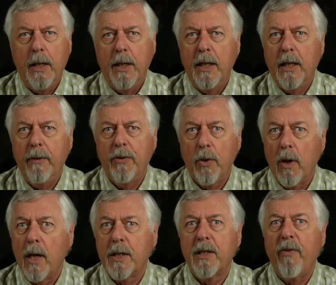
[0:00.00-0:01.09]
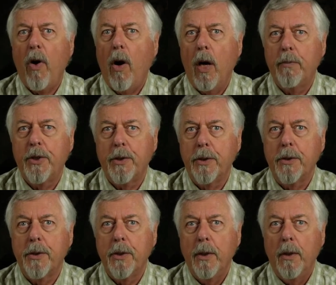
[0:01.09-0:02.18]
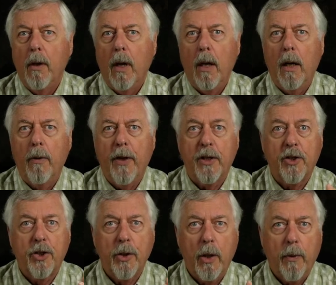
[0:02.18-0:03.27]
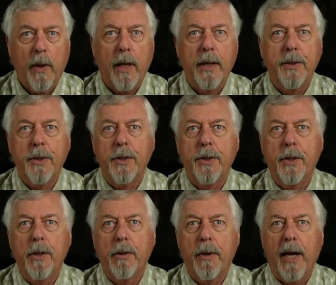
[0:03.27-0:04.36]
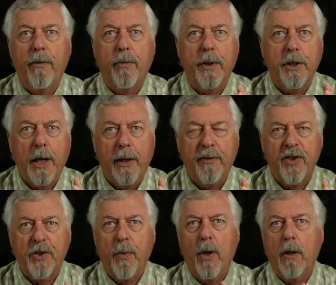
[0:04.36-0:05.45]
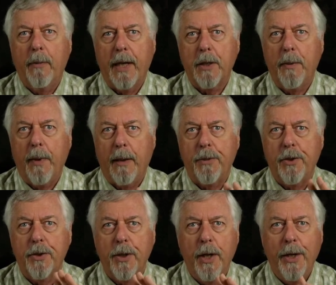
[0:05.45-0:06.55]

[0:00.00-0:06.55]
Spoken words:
It gives you lots of options that slower lenses don't have, which have smaller maximum apertures.